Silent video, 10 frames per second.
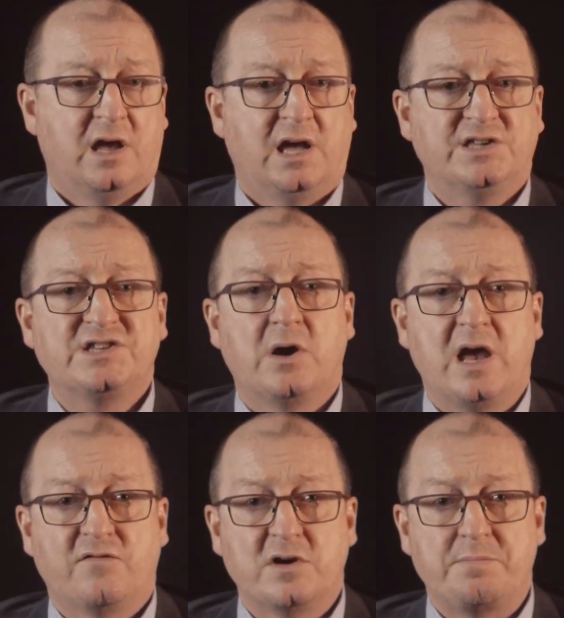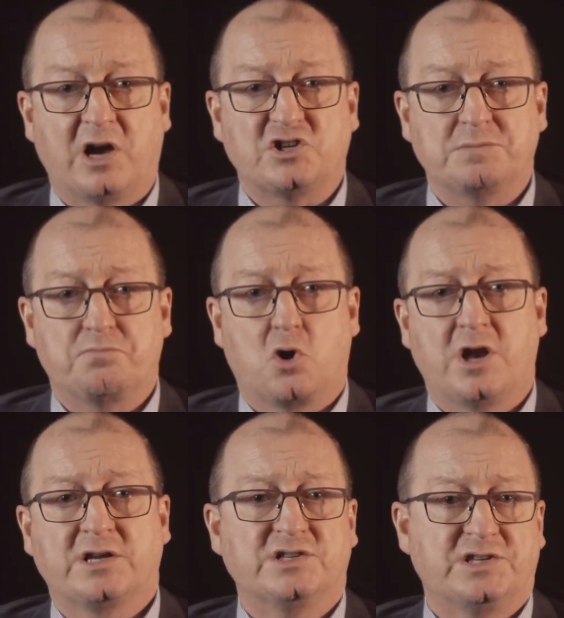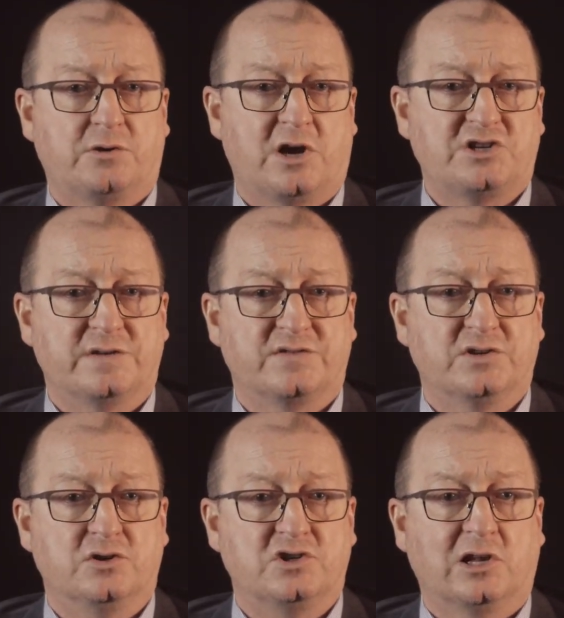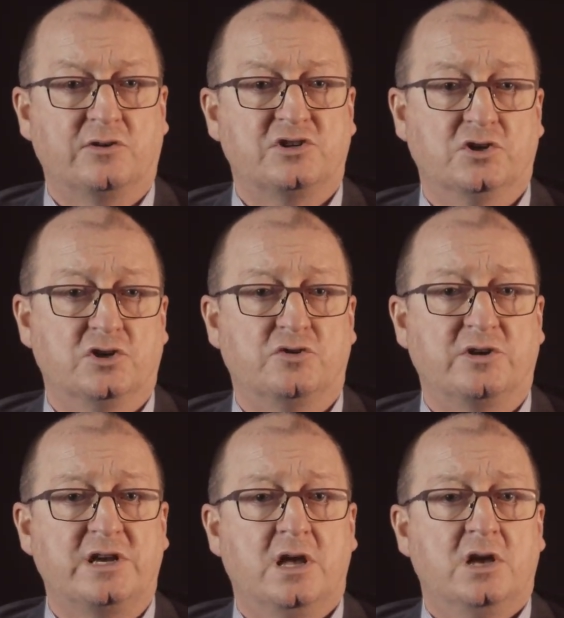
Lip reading: And so every patient, prior to consideration of surgery,